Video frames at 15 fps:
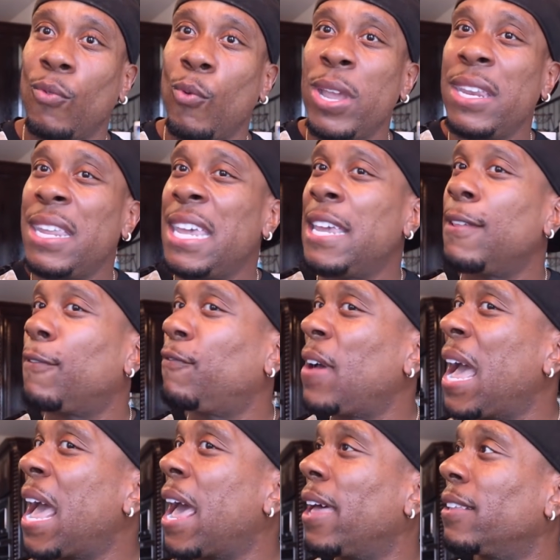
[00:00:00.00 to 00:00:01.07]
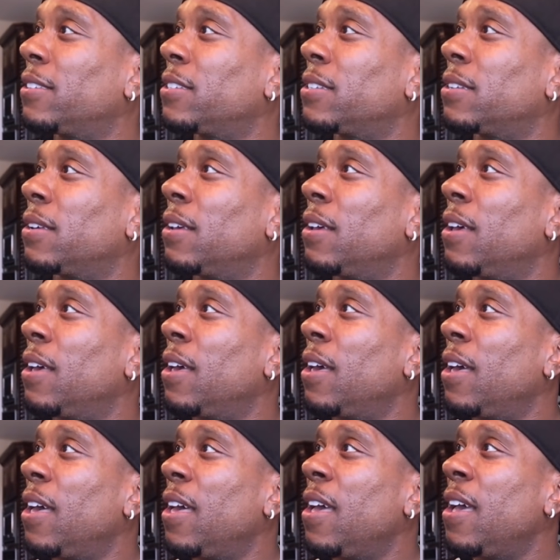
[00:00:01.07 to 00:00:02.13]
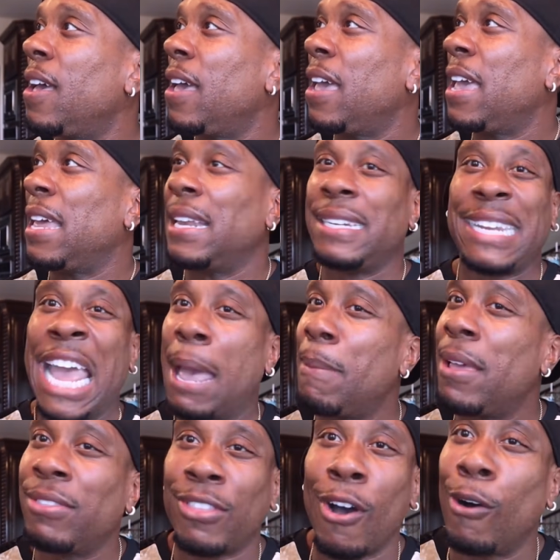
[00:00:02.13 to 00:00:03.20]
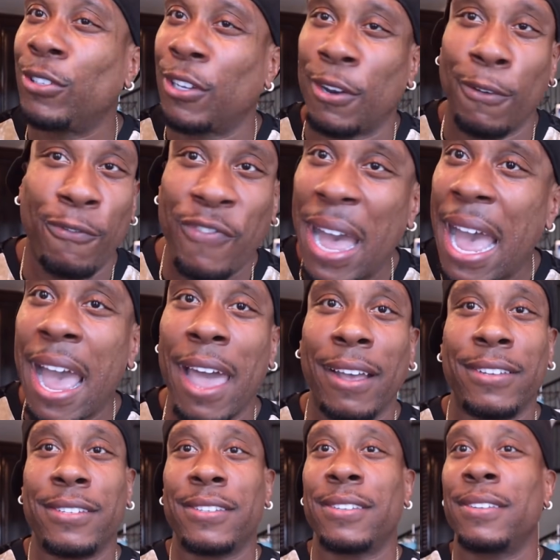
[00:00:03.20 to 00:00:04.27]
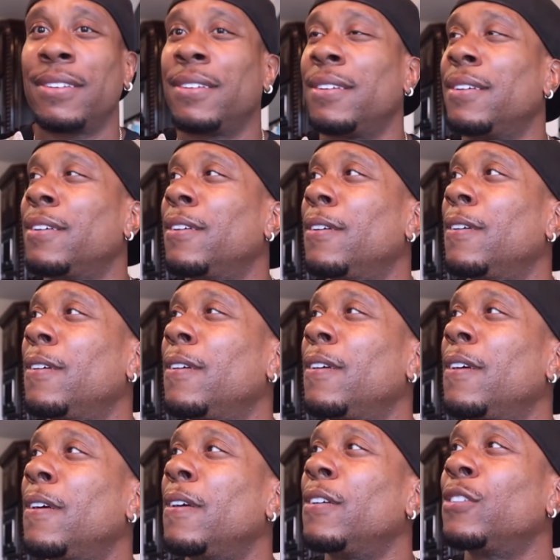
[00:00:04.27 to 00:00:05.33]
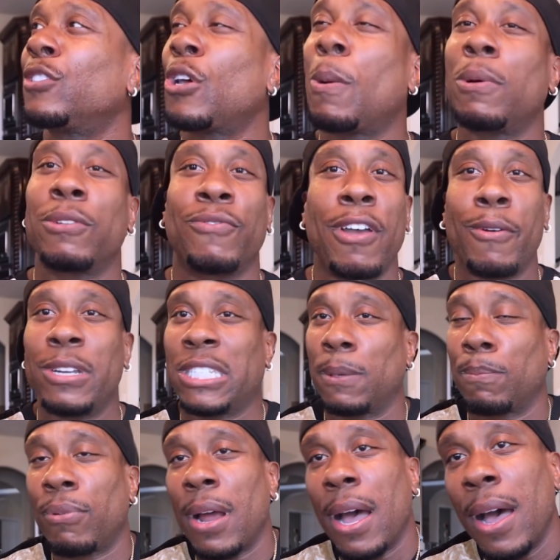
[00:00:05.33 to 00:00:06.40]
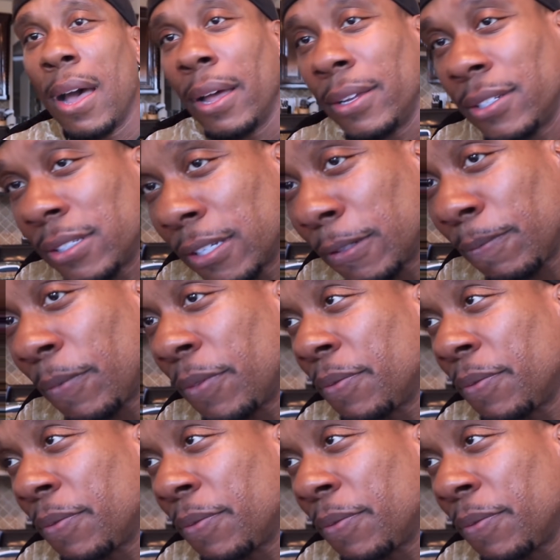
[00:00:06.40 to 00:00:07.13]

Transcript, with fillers: We need facts. And damn it, those are the facts. So I was very surprised.